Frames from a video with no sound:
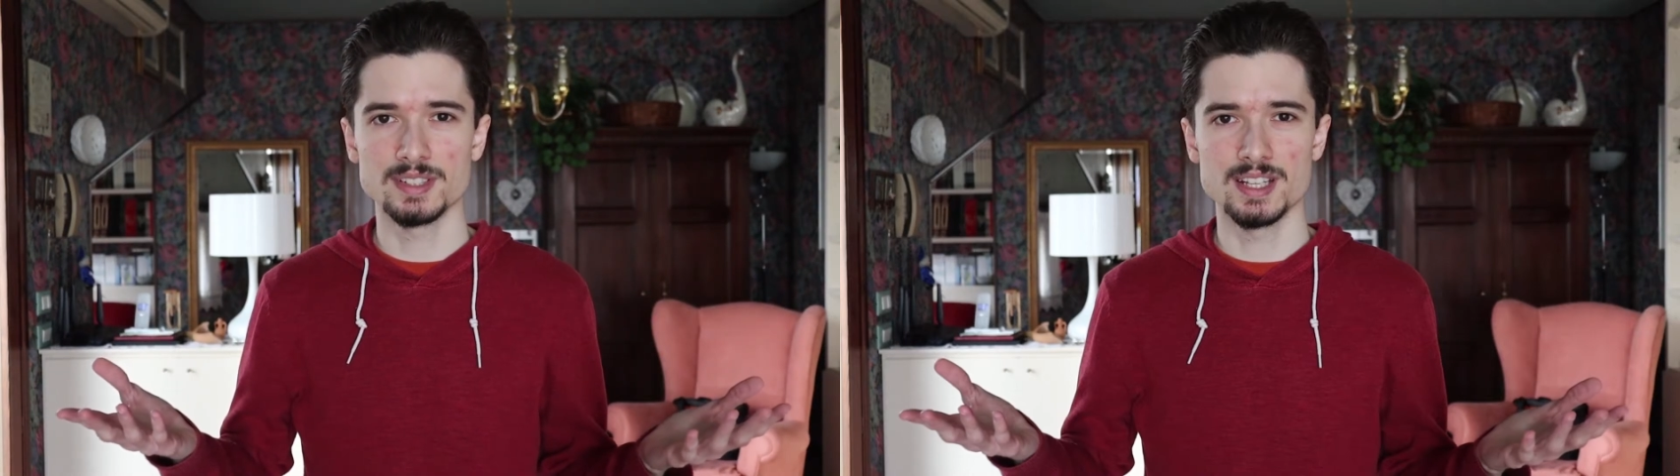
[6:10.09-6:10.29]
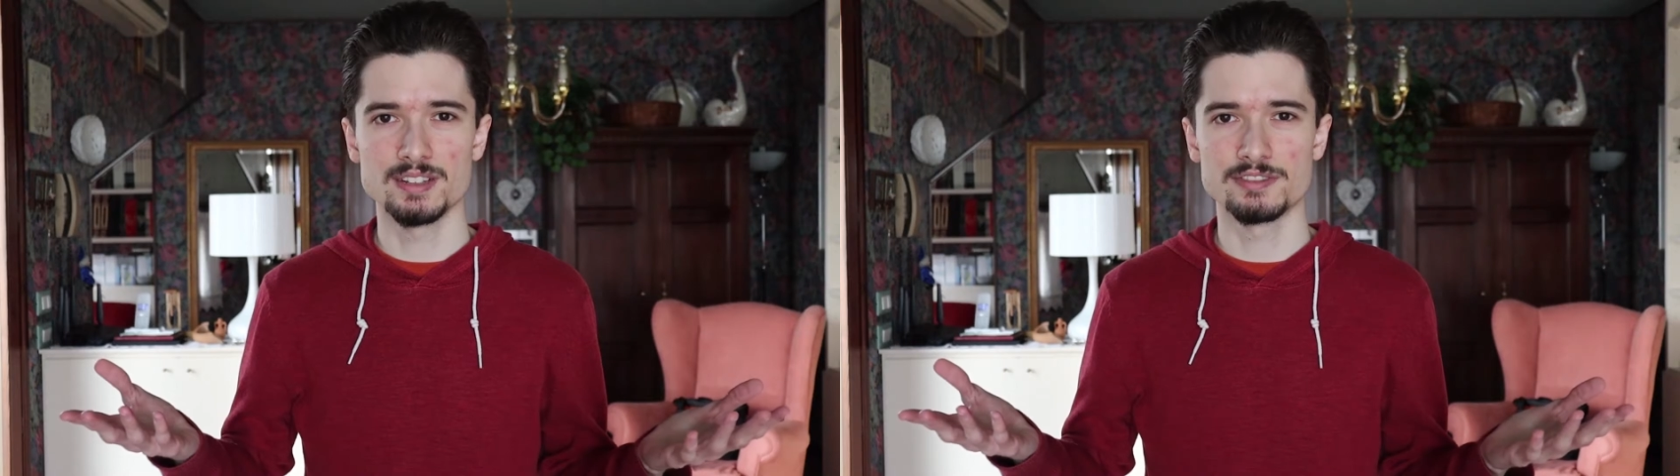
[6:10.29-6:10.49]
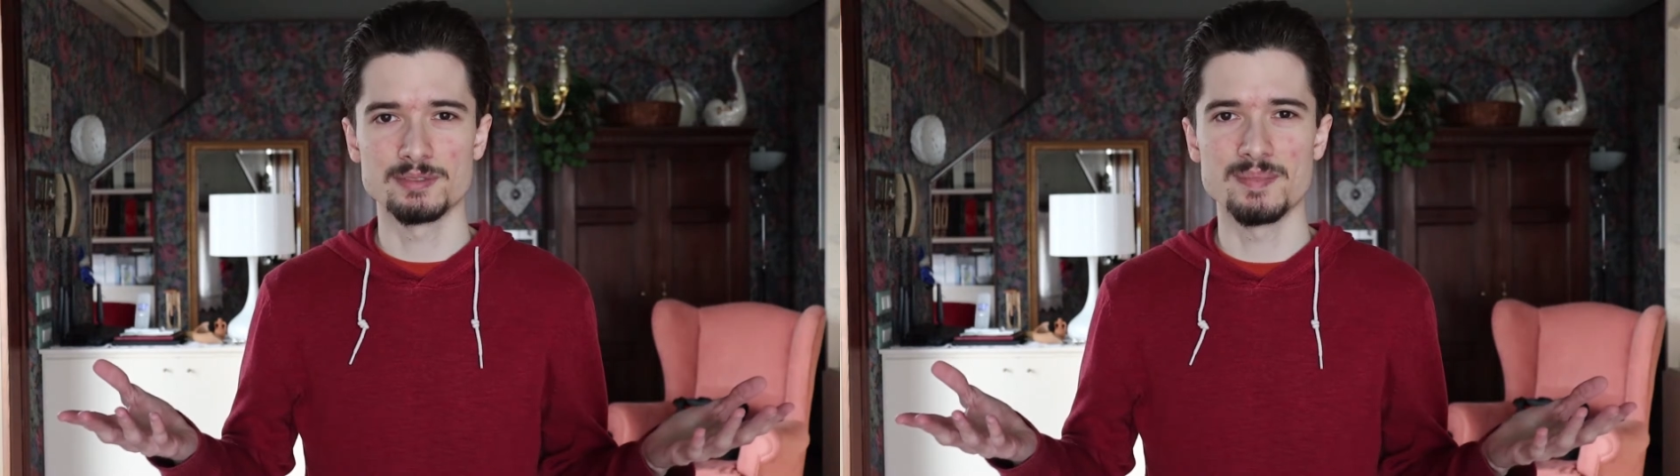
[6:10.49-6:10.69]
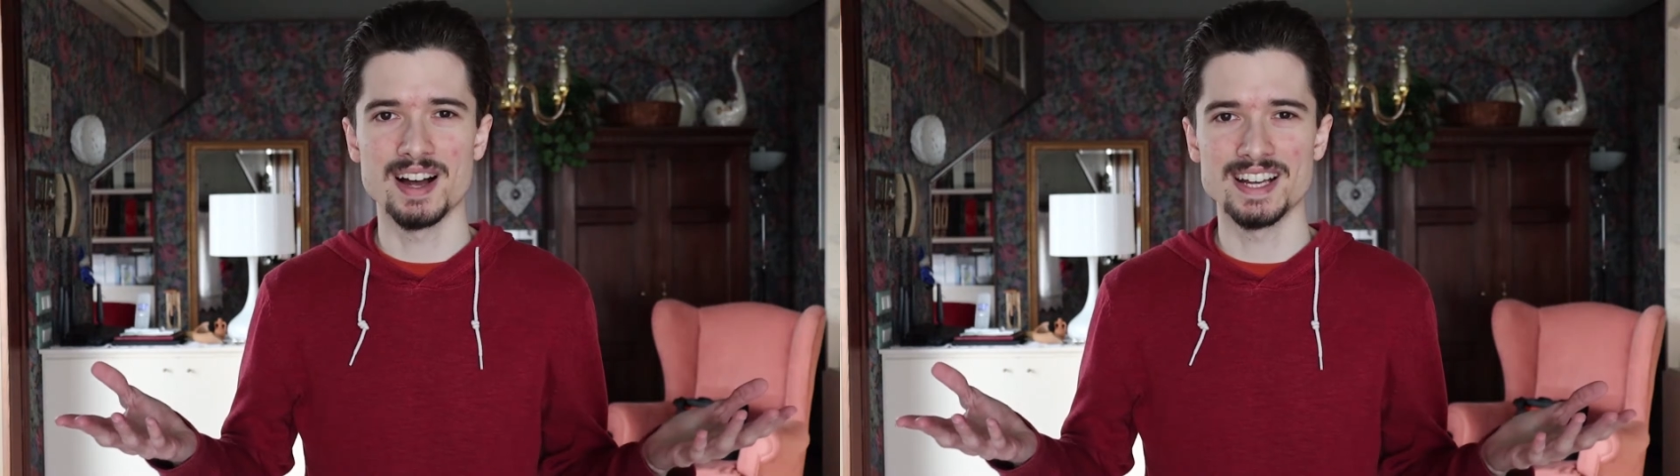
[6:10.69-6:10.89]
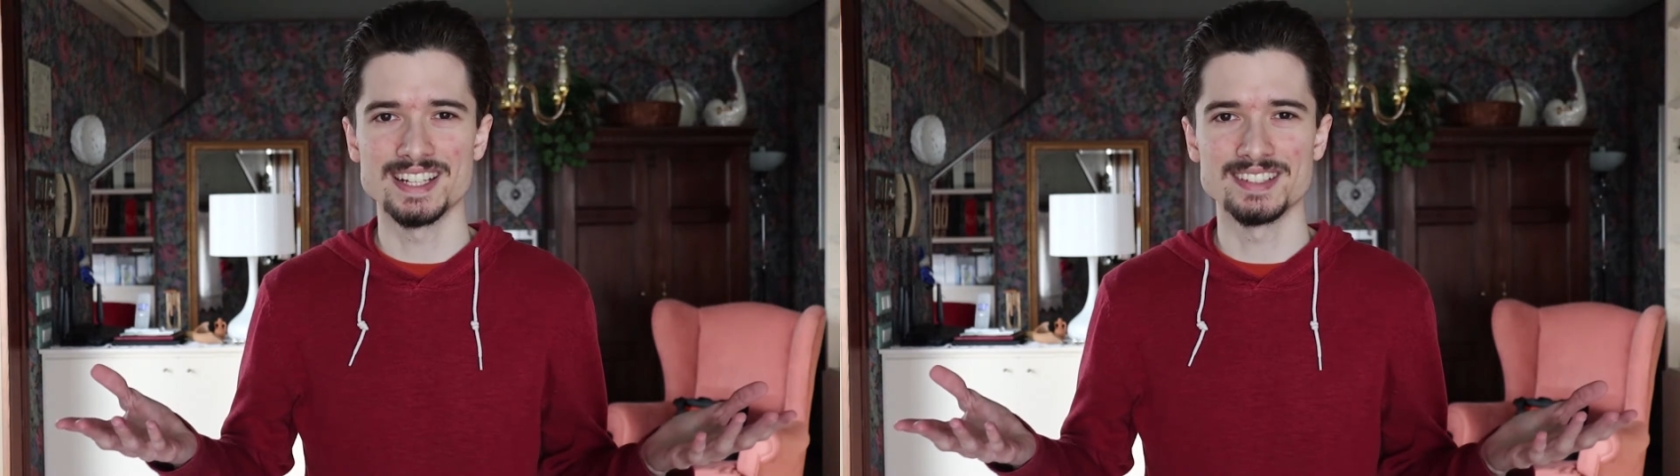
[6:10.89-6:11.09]
if
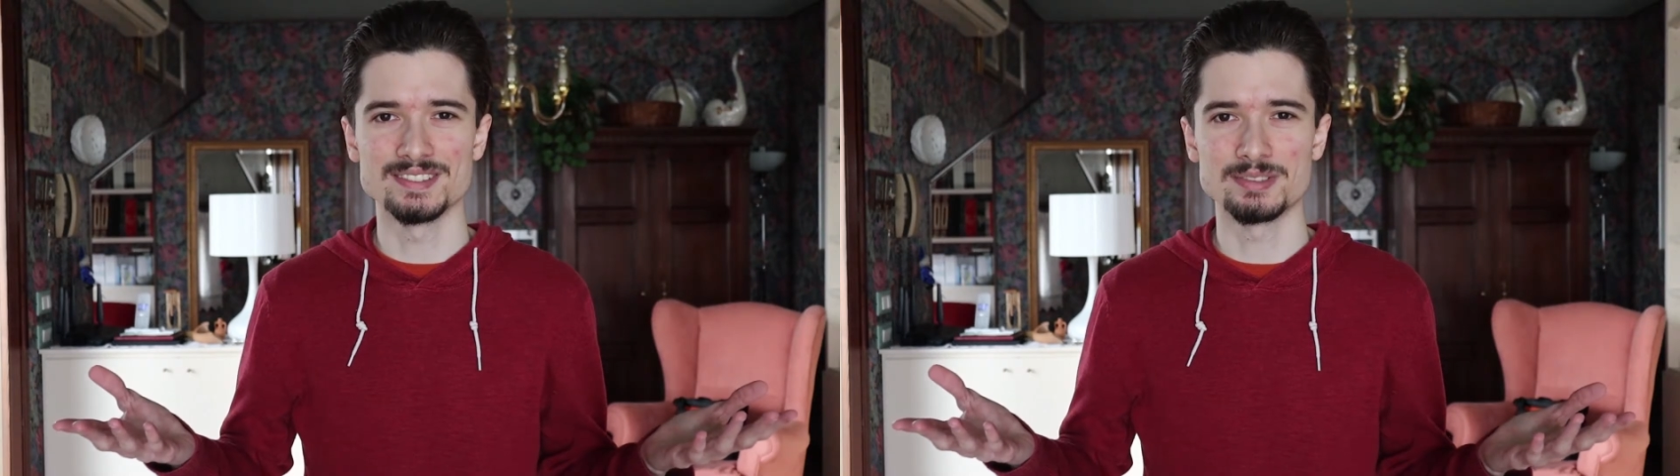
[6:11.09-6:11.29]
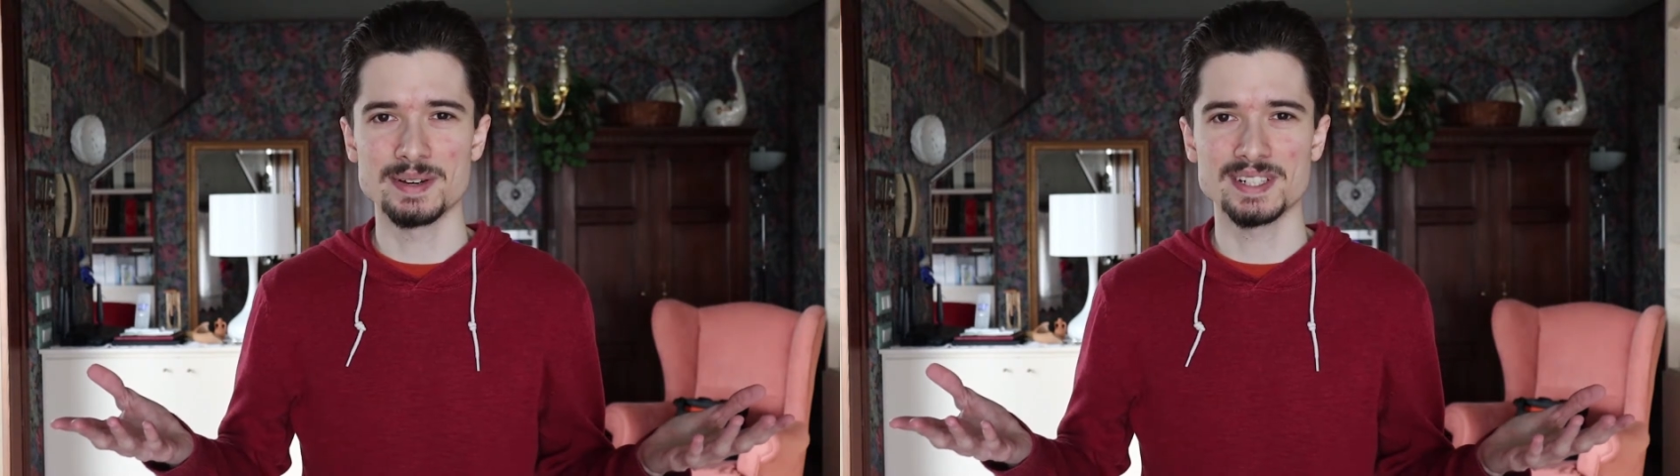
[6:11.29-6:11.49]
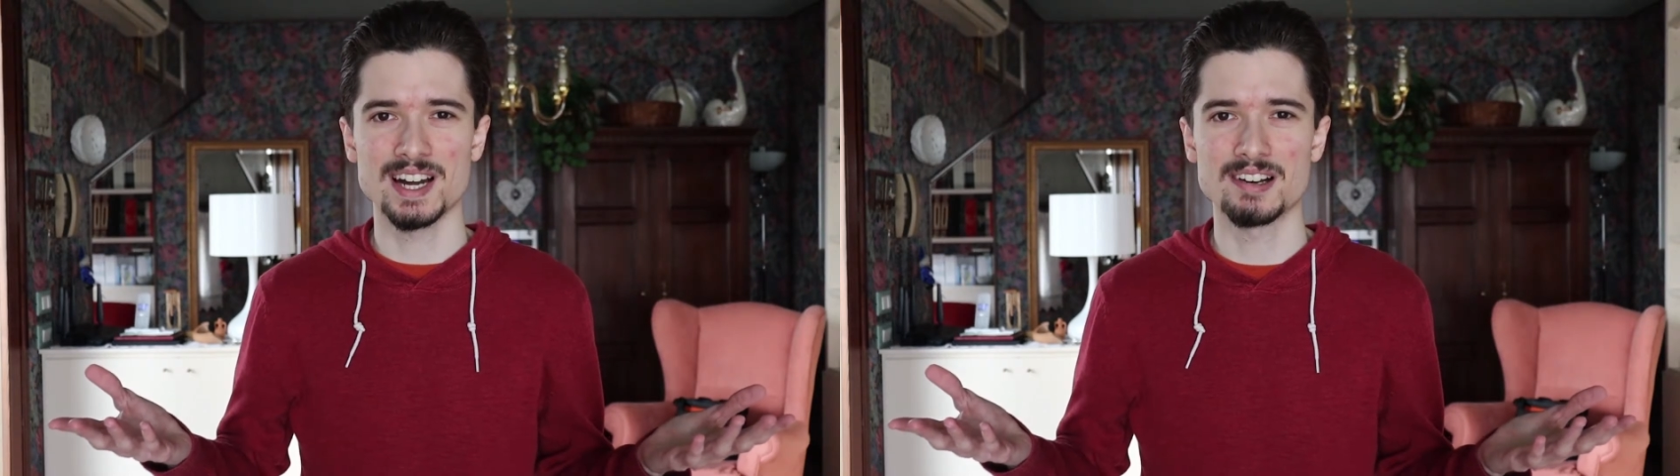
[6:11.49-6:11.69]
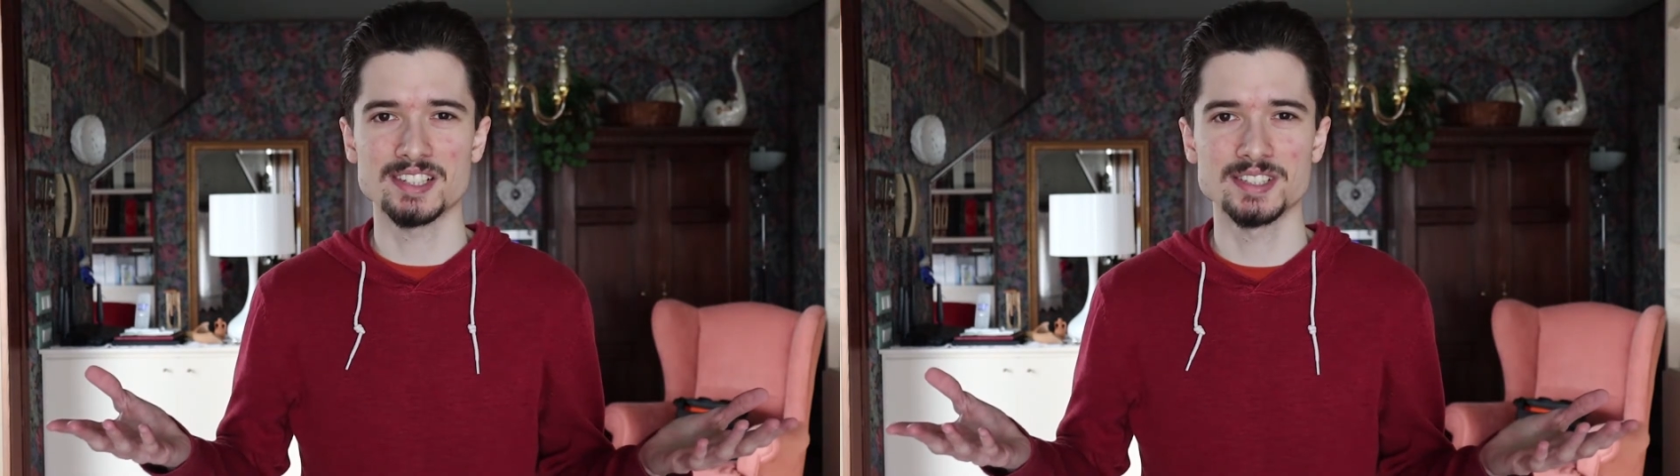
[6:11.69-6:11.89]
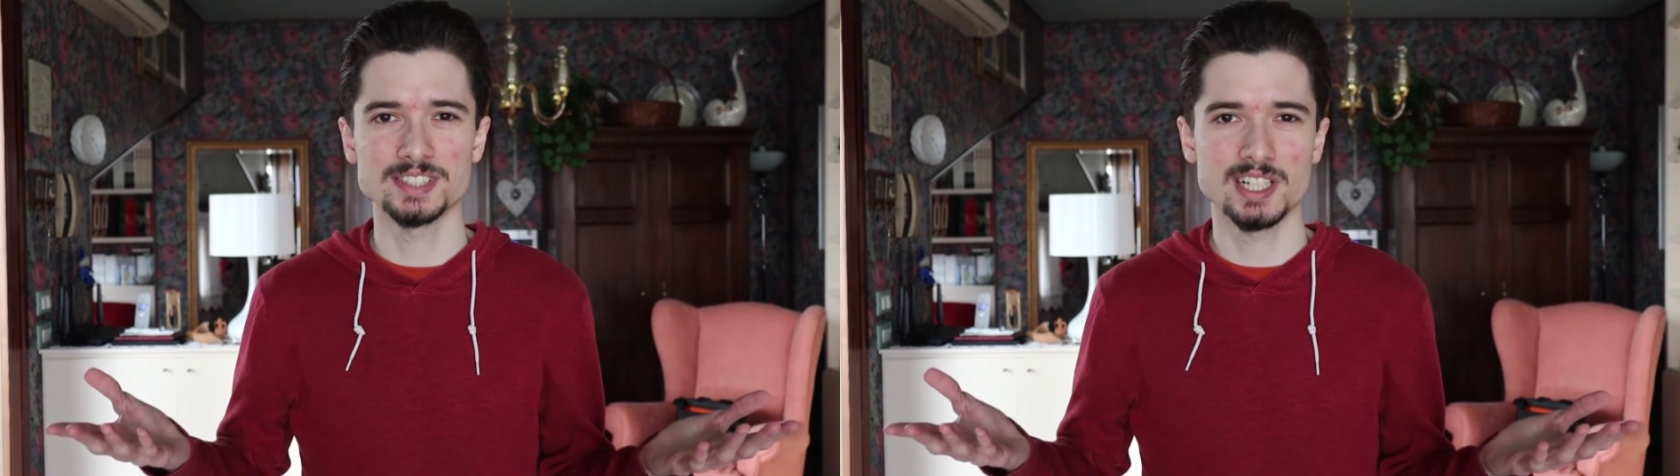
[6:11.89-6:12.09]
my dream
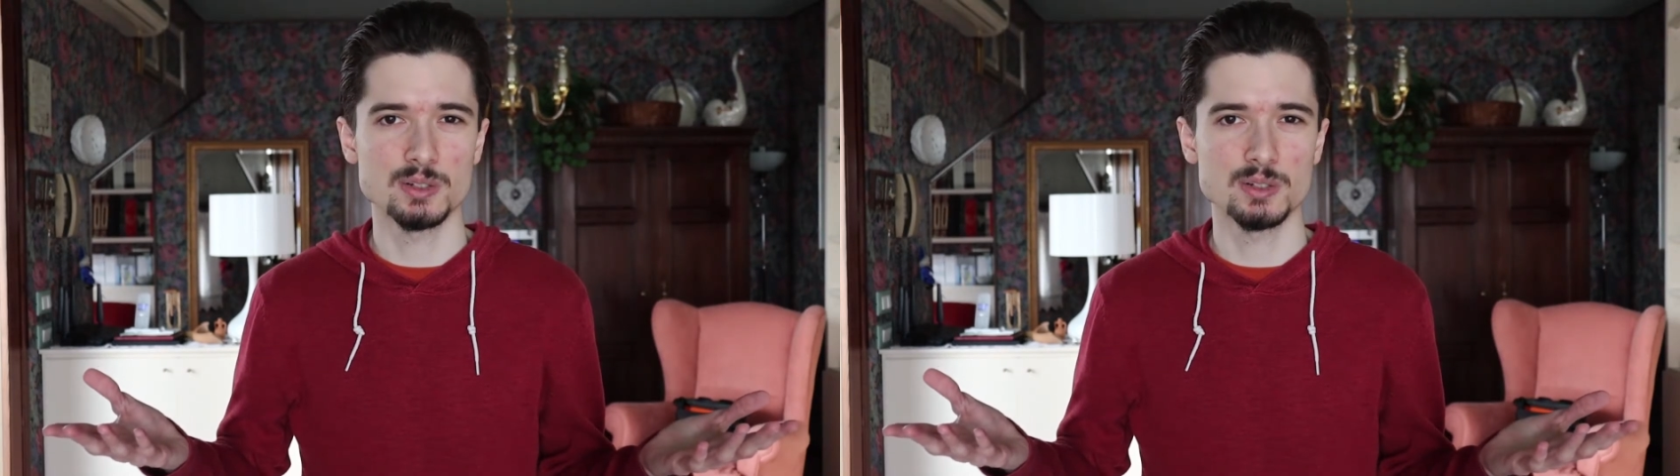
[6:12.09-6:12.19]
characters